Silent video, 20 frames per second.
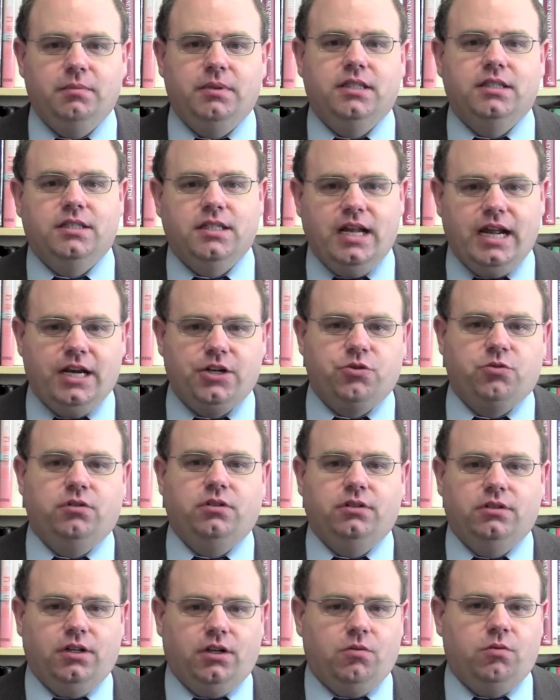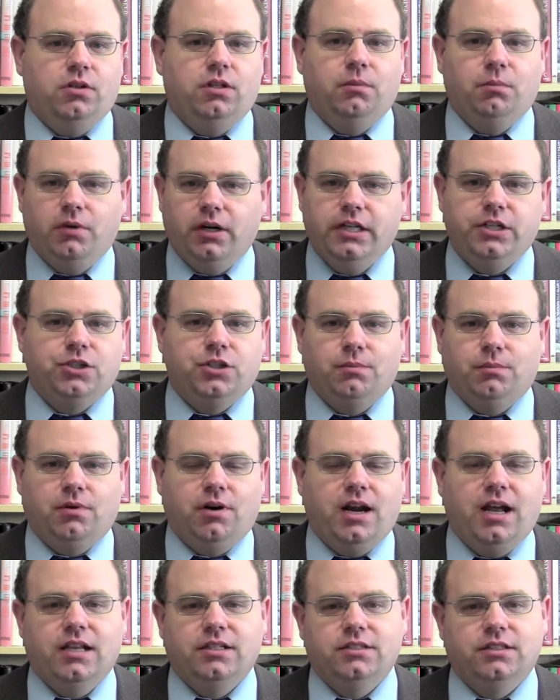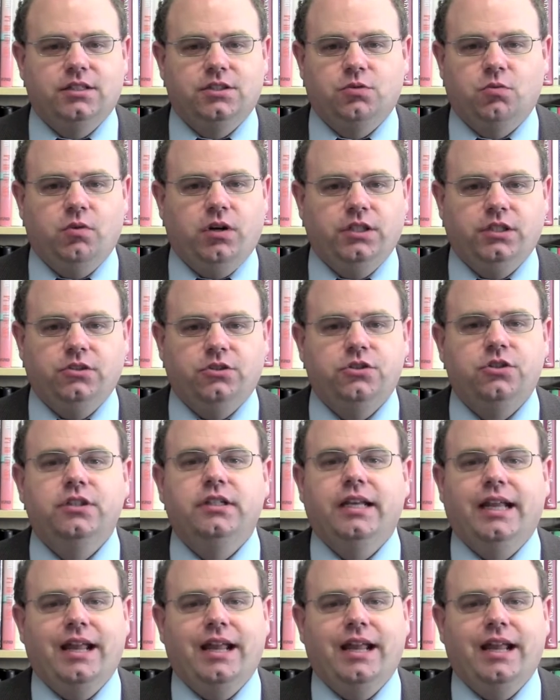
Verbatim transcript: be this natural equilibration process where you couldn't